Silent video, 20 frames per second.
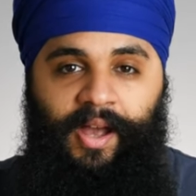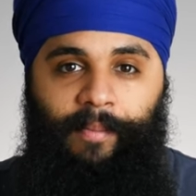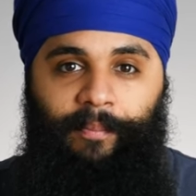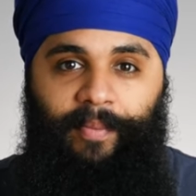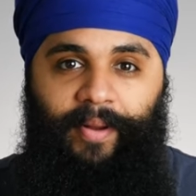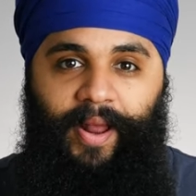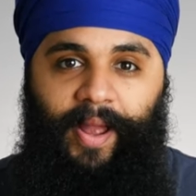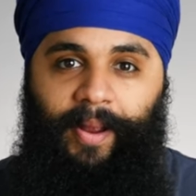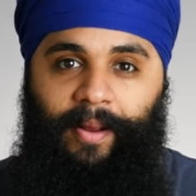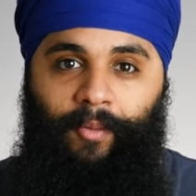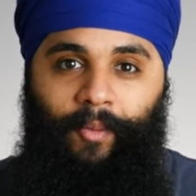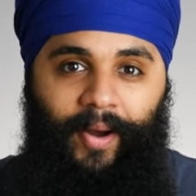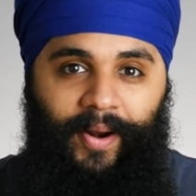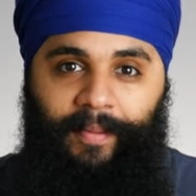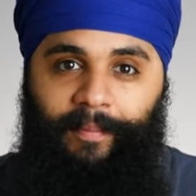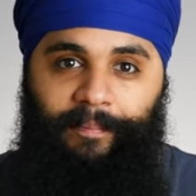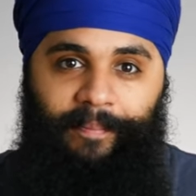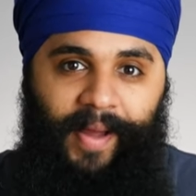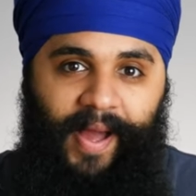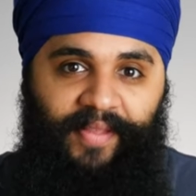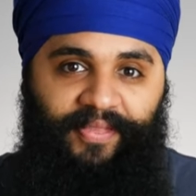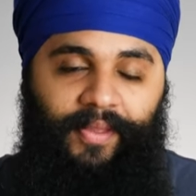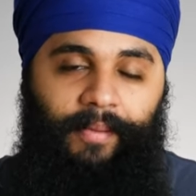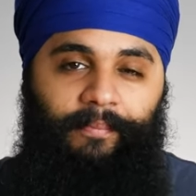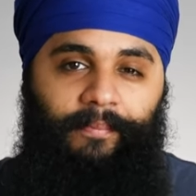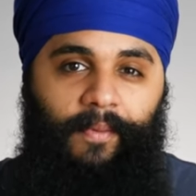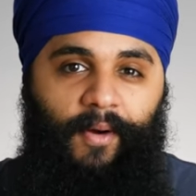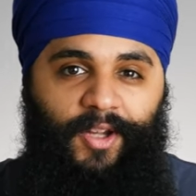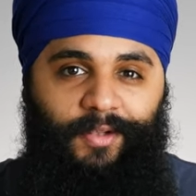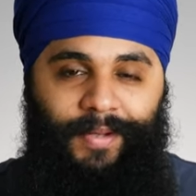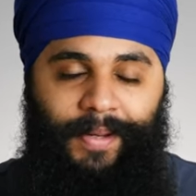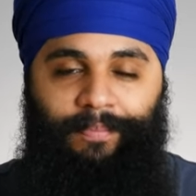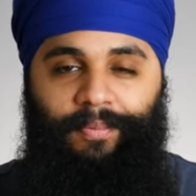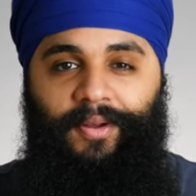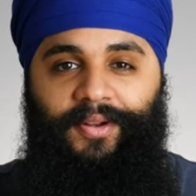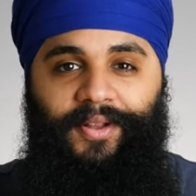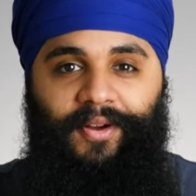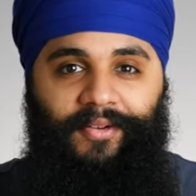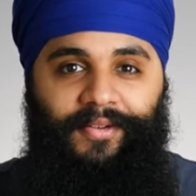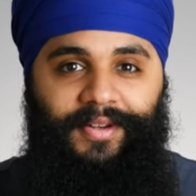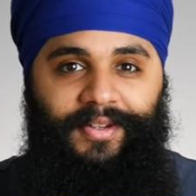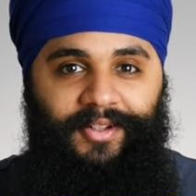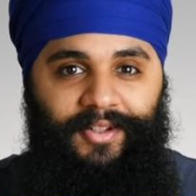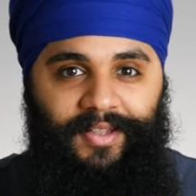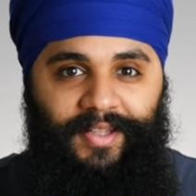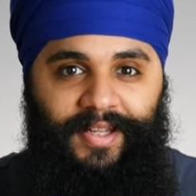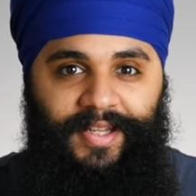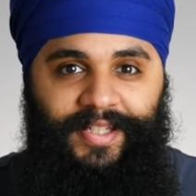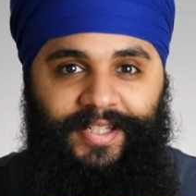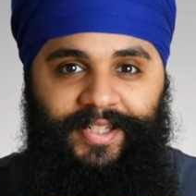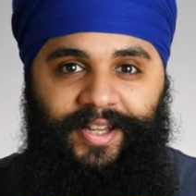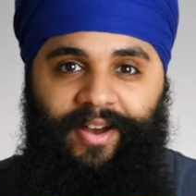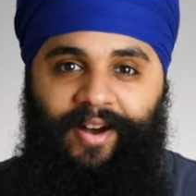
But I want to bet that most people don't do this.